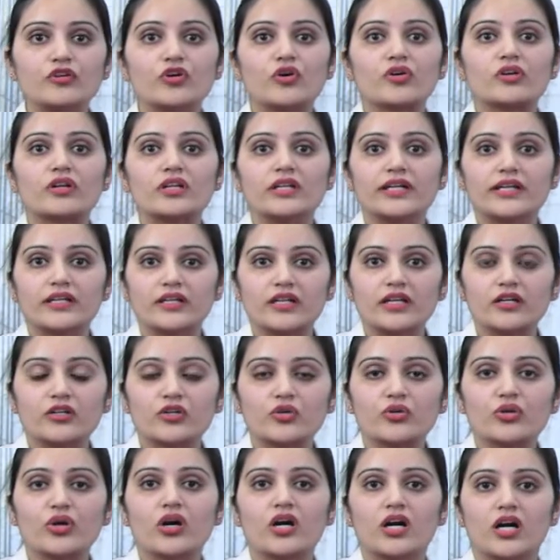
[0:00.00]
you are relating
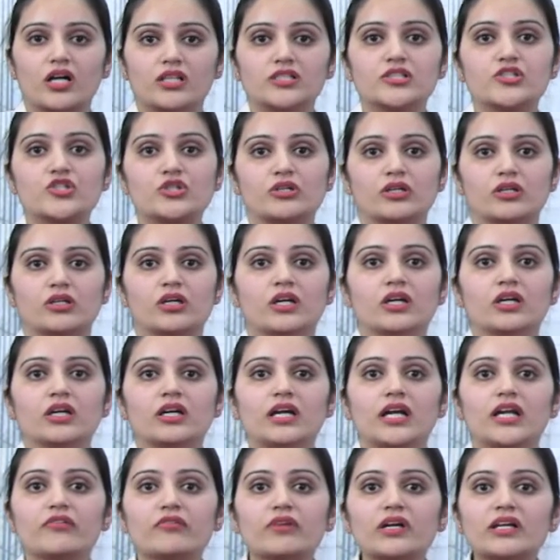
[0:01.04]
to your culture,
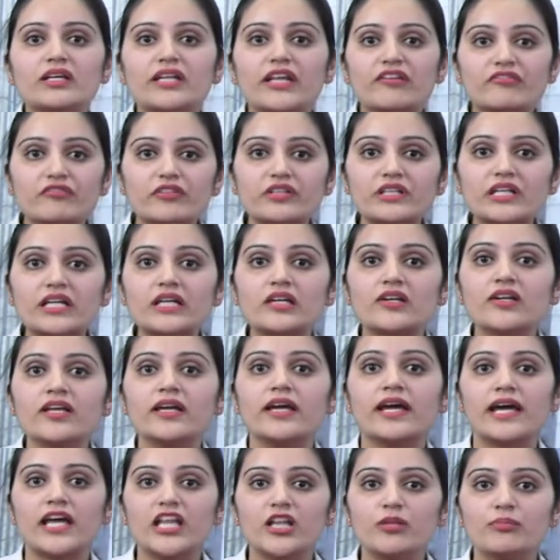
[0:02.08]
it will definitely
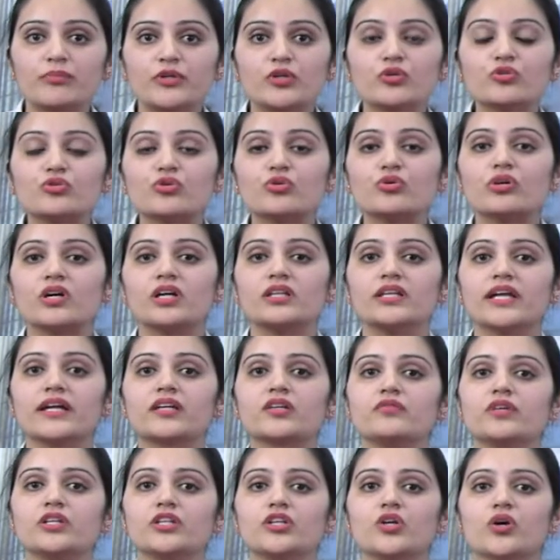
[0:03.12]
help you to
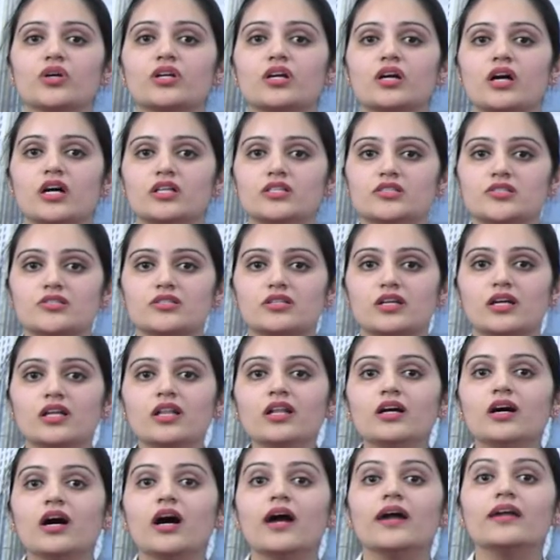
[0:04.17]
connect with your cultural
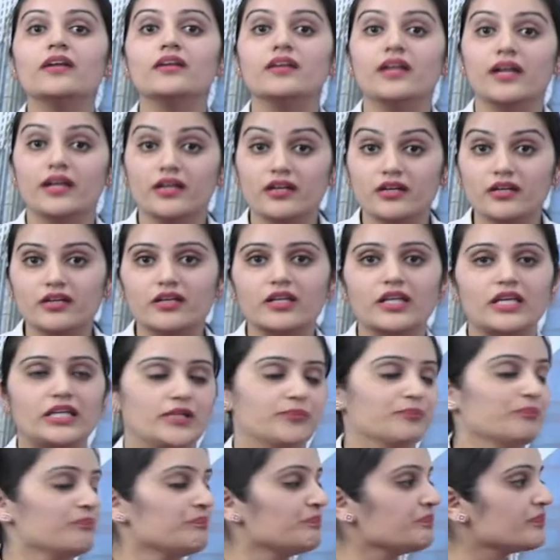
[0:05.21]

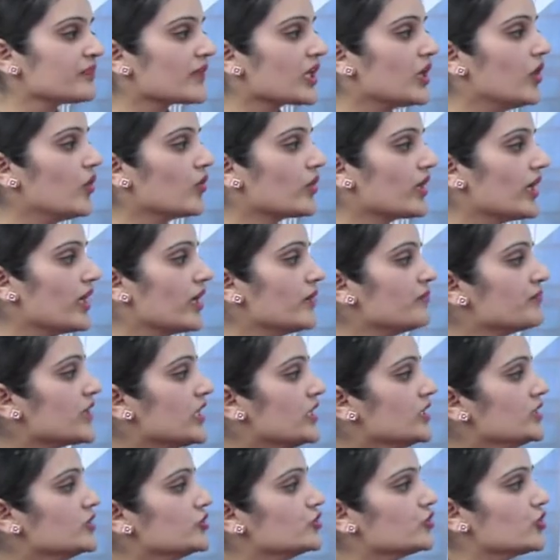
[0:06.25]
identity. Okay.
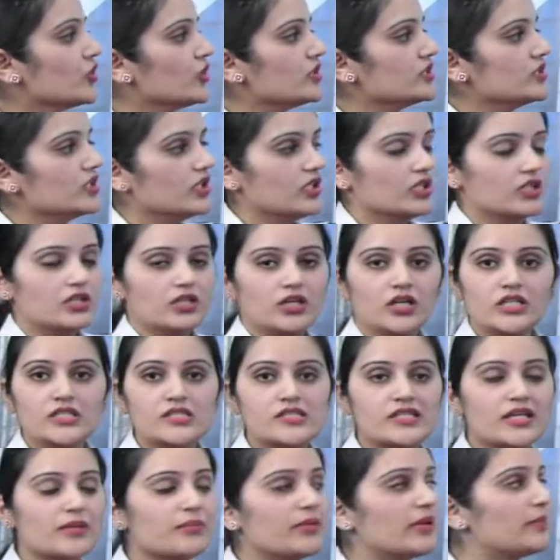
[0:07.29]
So,
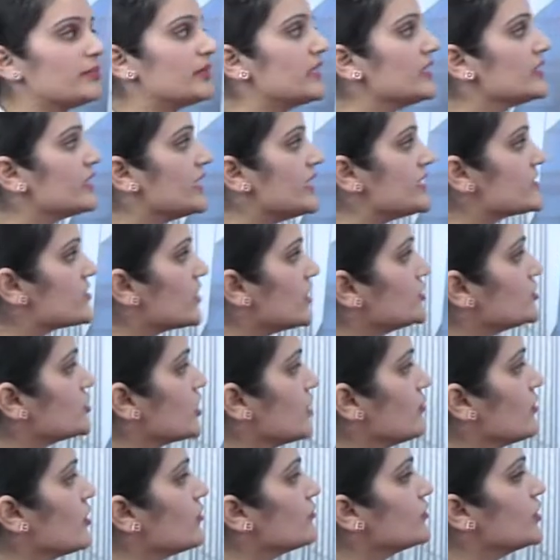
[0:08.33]
see people, these are
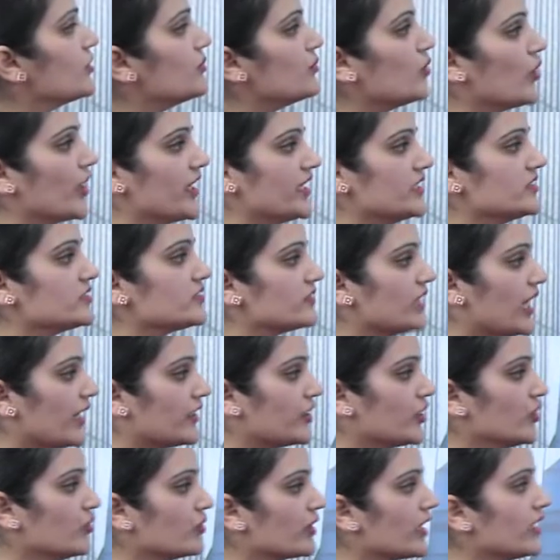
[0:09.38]
some of the points
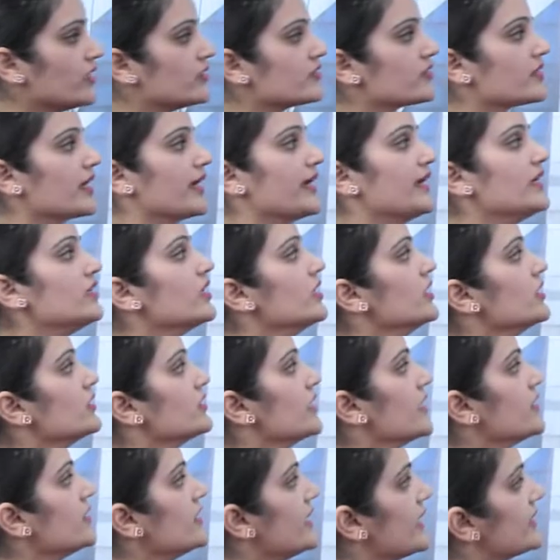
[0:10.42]
that you can write,
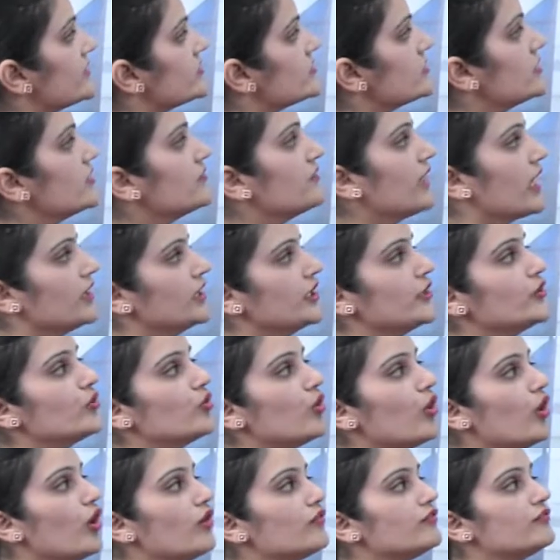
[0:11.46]
that yes, the
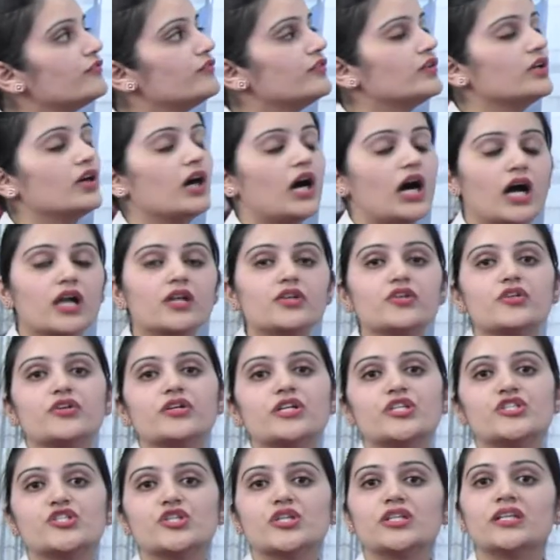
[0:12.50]
value of art,
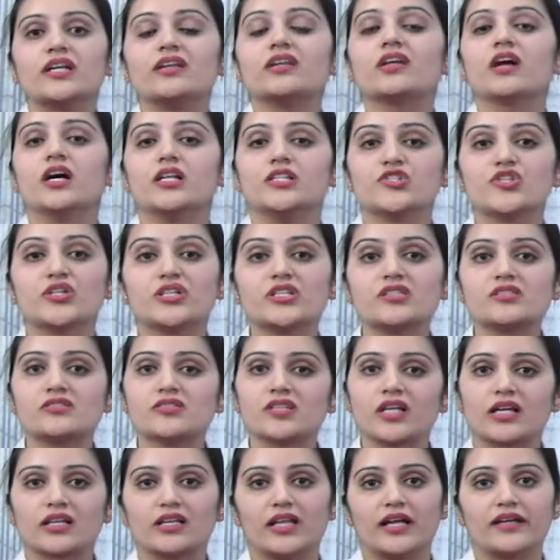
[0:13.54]
tradition and culture is
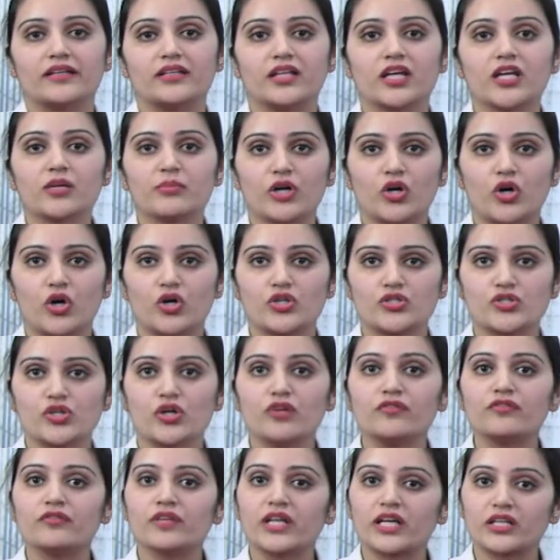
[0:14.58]
declining because
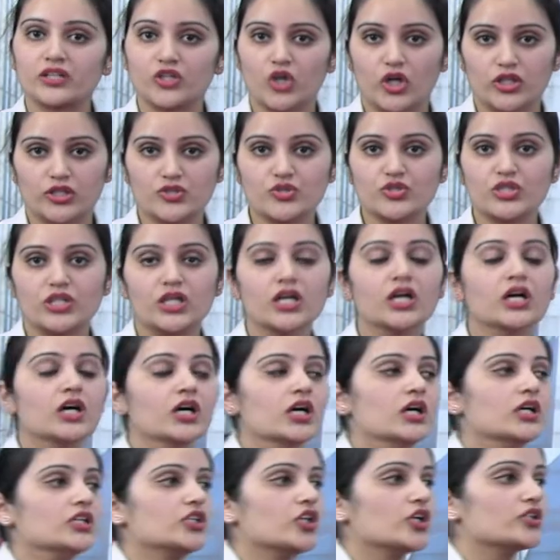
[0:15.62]
of technology.
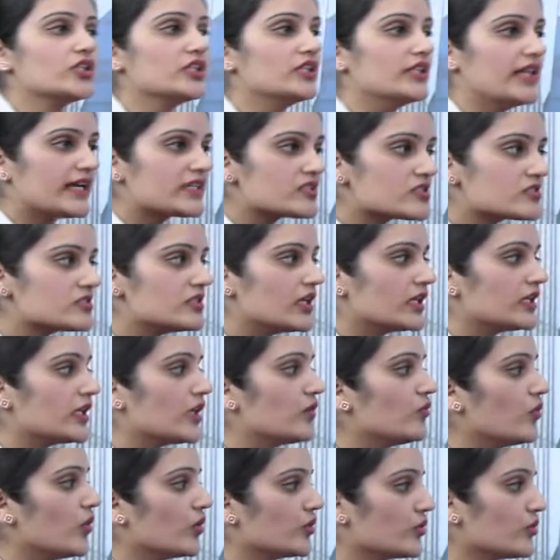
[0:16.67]
Now, the next that I
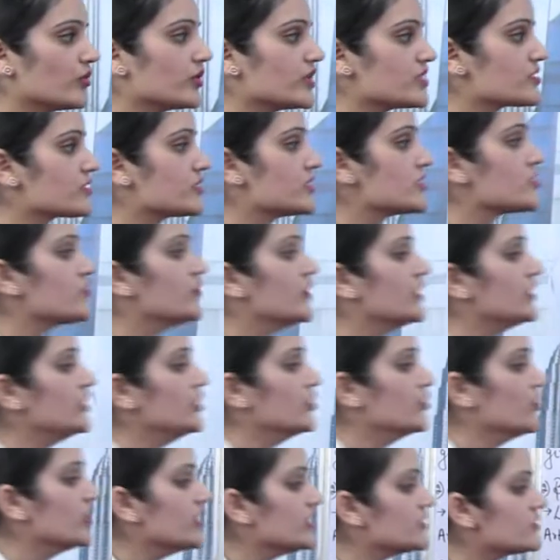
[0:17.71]
want to discuss with
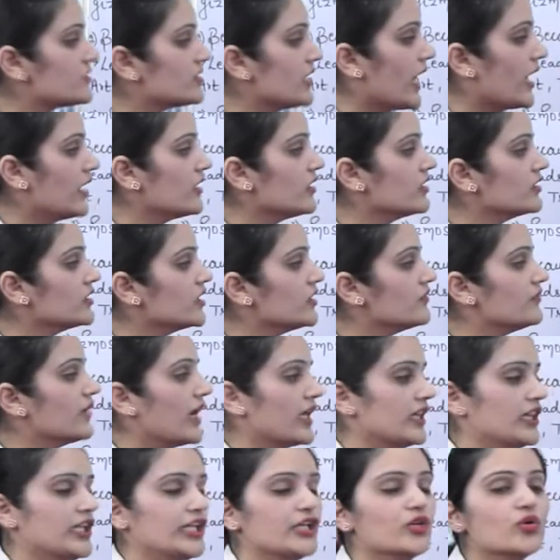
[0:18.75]
you is that the
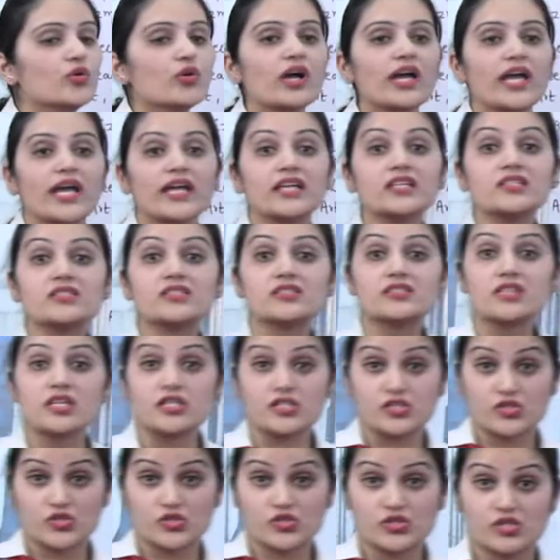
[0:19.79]
value
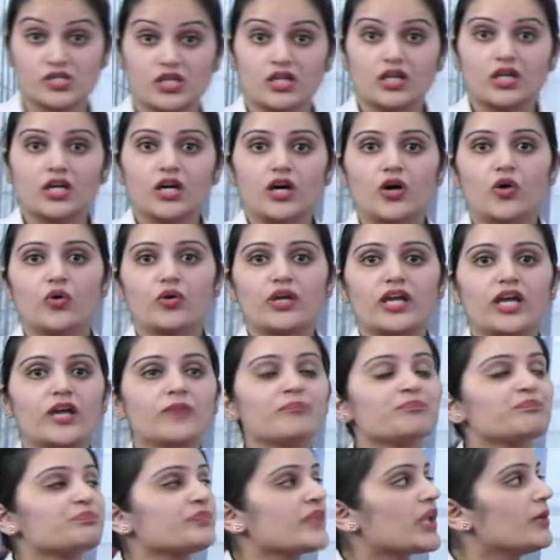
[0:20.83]
exists.
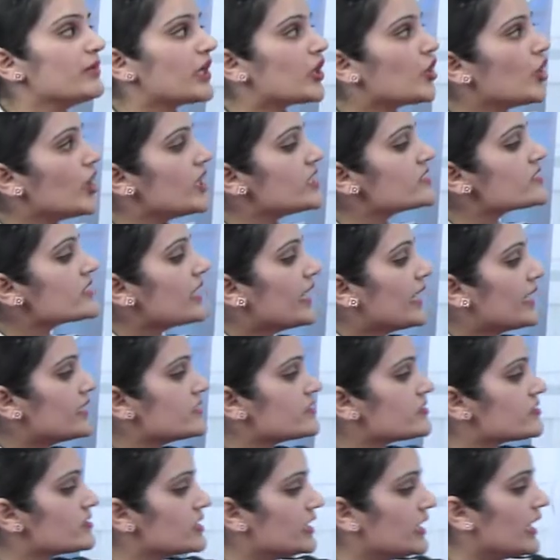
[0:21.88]
Okay, because
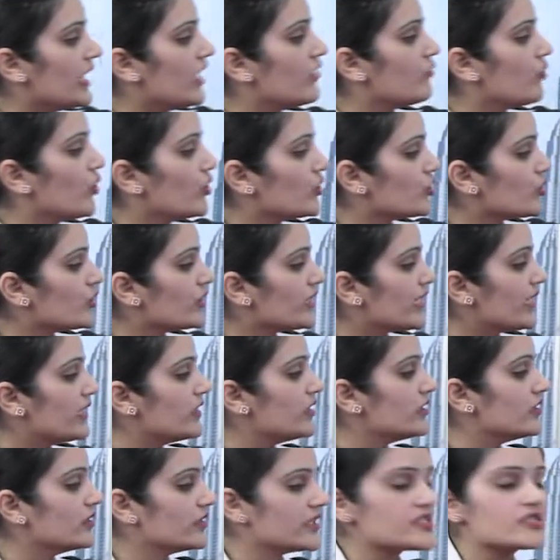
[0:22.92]
as see, I want
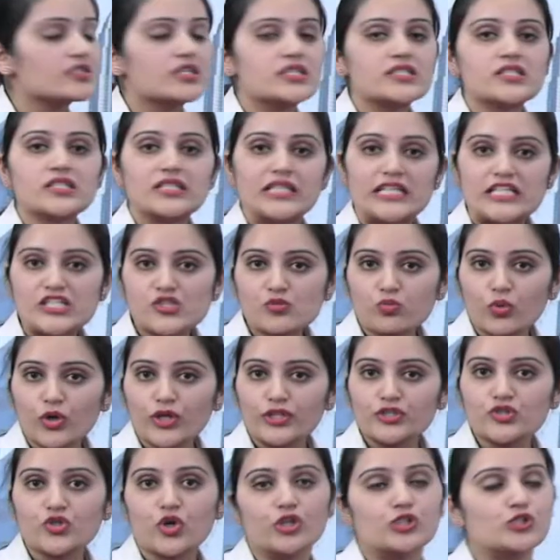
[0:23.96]
to discuss these
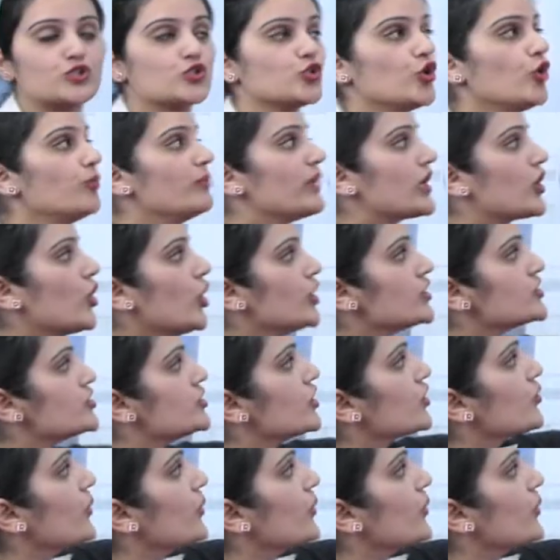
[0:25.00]
points also, because the